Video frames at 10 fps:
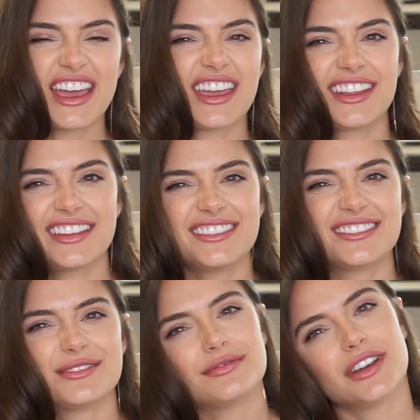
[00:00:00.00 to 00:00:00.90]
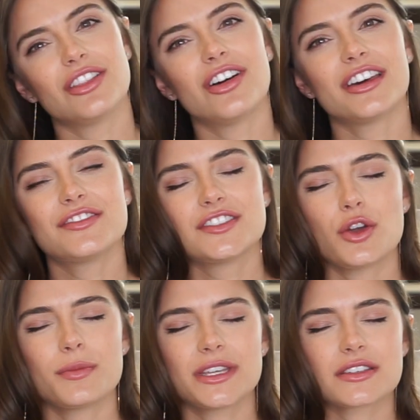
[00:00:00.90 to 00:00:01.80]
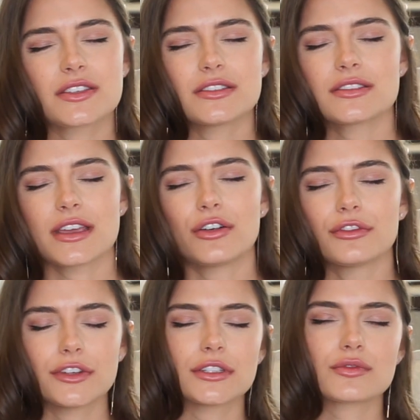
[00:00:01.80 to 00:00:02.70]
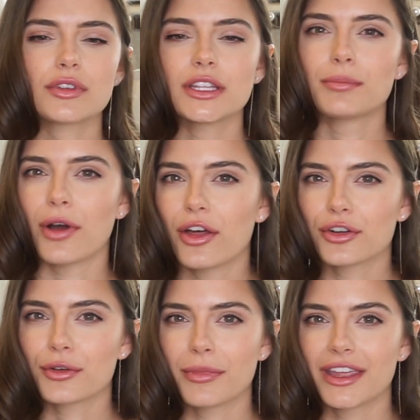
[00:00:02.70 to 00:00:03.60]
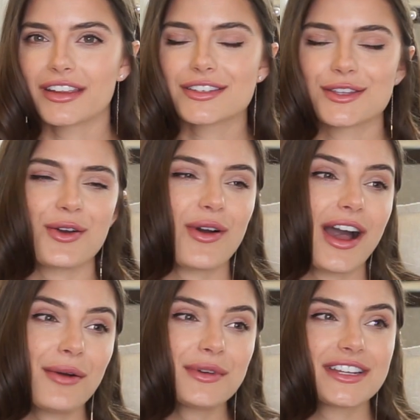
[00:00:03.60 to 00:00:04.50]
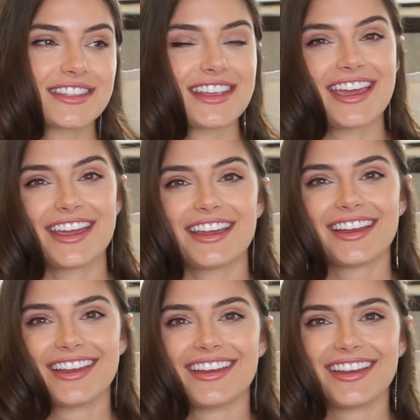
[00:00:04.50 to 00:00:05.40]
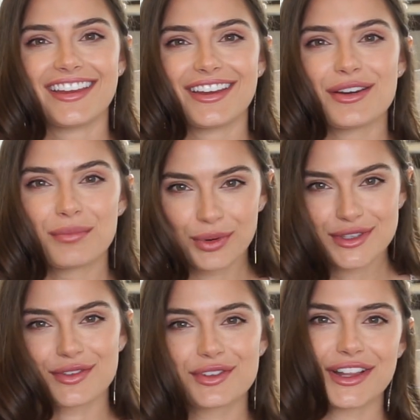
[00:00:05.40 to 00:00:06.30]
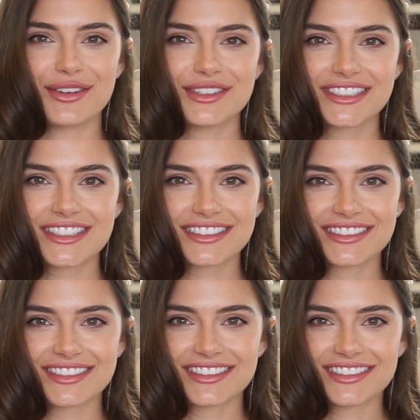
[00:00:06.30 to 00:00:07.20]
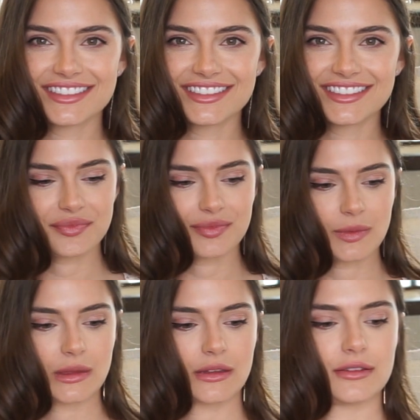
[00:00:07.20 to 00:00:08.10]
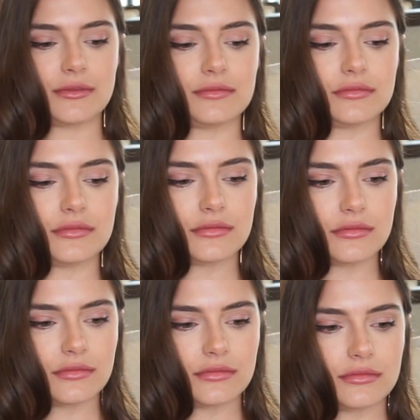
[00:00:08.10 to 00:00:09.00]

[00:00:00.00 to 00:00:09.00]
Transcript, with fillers: And a lot of Dao Ming Si's outfits really bothered me, so I'm gonna say Boys Over Flowers. Which had the best spicy?